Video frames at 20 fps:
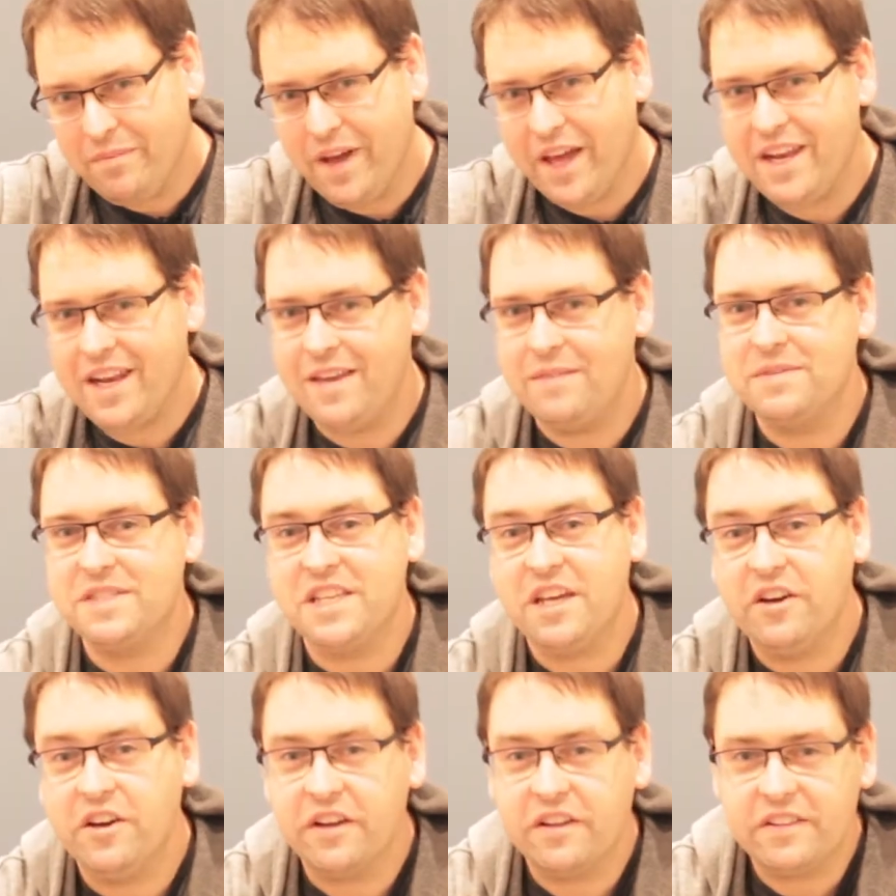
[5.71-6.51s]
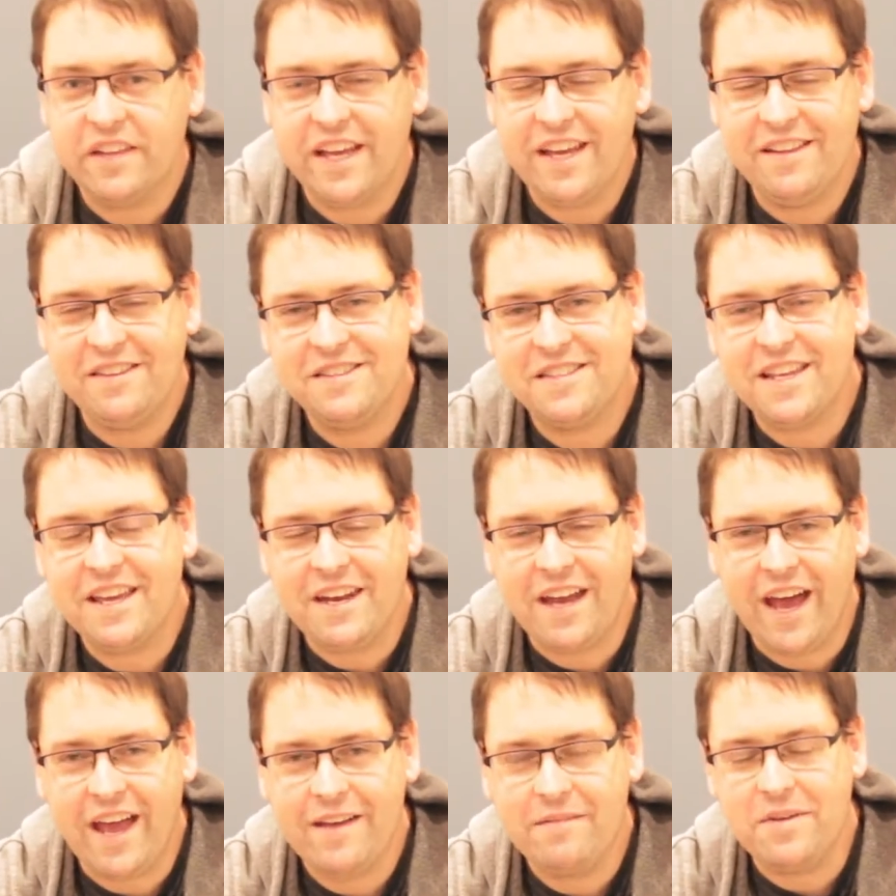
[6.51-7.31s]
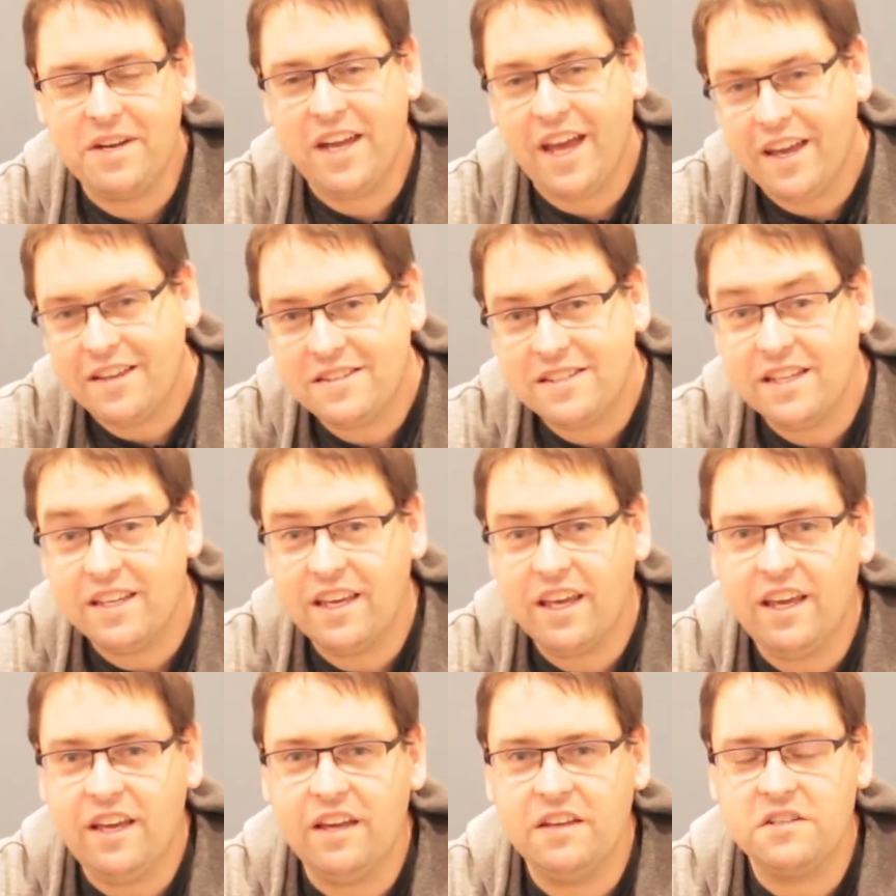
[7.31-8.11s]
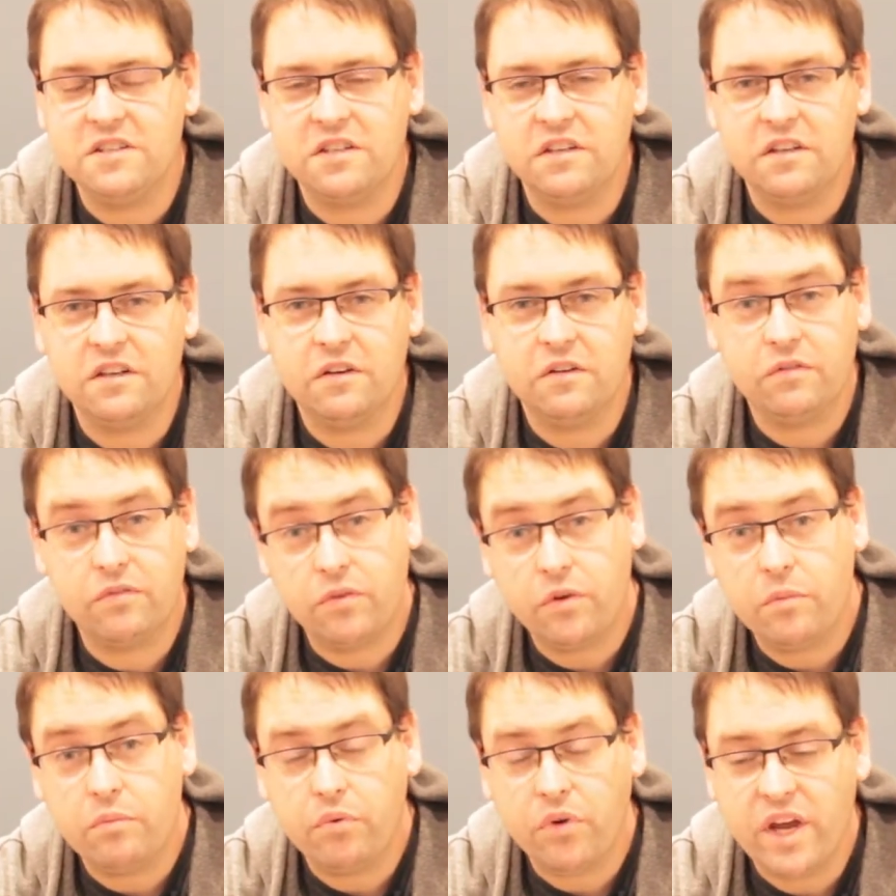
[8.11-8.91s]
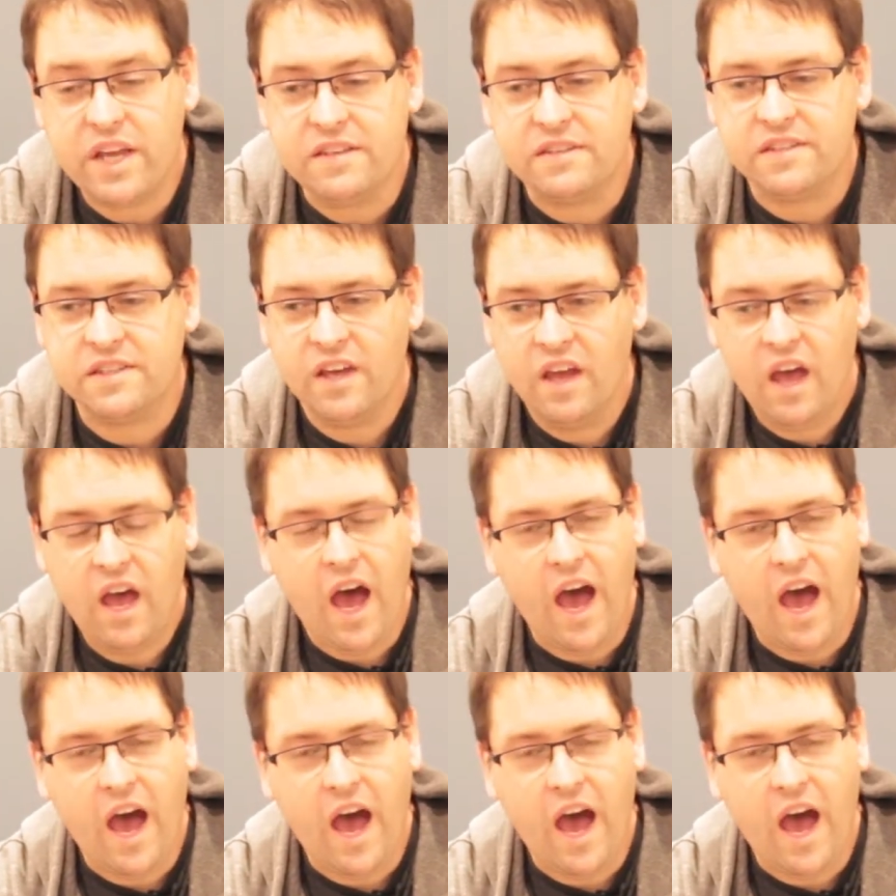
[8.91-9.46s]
my name's Eric Lanz, and I am an SDK engineer for Embrace.